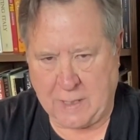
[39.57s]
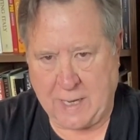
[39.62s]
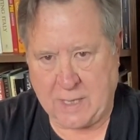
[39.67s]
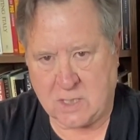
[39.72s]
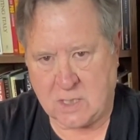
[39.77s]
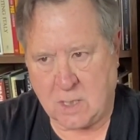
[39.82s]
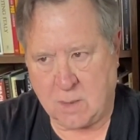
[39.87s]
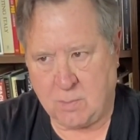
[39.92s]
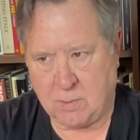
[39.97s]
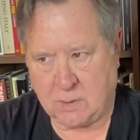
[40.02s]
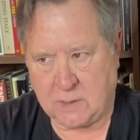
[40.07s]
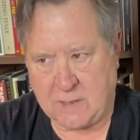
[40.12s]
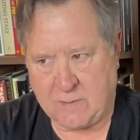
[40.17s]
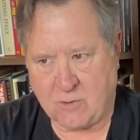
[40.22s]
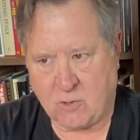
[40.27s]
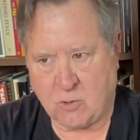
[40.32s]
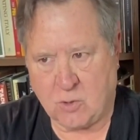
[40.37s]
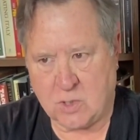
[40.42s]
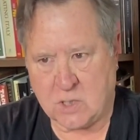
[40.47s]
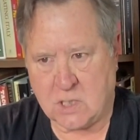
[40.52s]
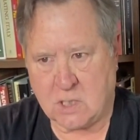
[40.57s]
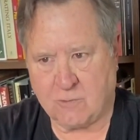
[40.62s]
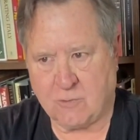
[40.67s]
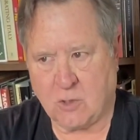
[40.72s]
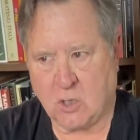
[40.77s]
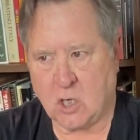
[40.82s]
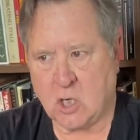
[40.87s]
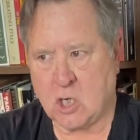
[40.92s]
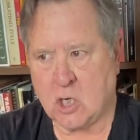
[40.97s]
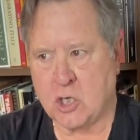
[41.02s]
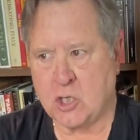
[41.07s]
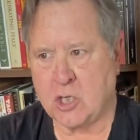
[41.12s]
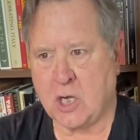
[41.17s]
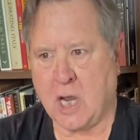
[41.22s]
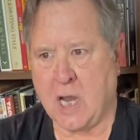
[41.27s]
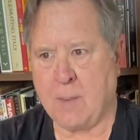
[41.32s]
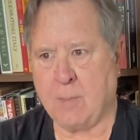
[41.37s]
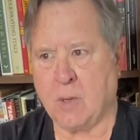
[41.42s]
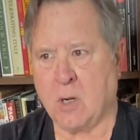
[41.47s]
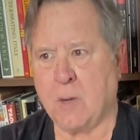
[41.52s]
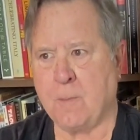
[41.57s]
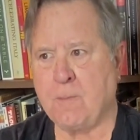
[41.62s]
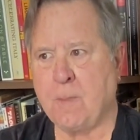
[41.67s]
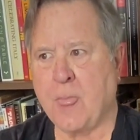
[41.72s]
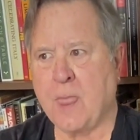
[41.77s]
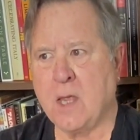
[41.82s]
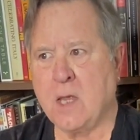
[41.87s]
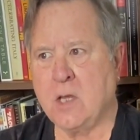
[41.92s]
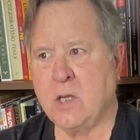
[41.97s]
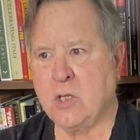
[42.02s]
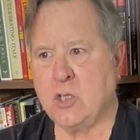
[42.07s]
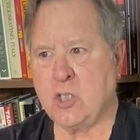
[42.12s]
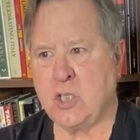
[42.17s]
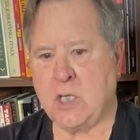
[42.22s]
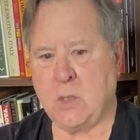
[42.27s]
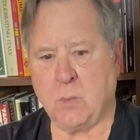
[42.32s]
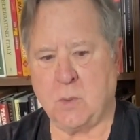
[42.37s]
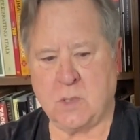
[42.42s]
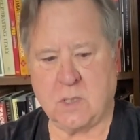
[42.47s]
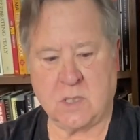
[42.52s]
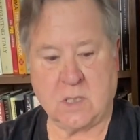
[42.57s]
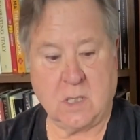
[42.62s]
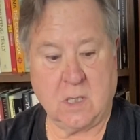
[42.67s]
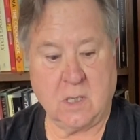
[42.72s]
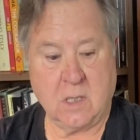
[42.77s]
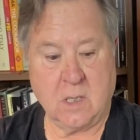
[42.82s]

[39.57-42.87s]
as I believe Christopher Hirshheimer. She was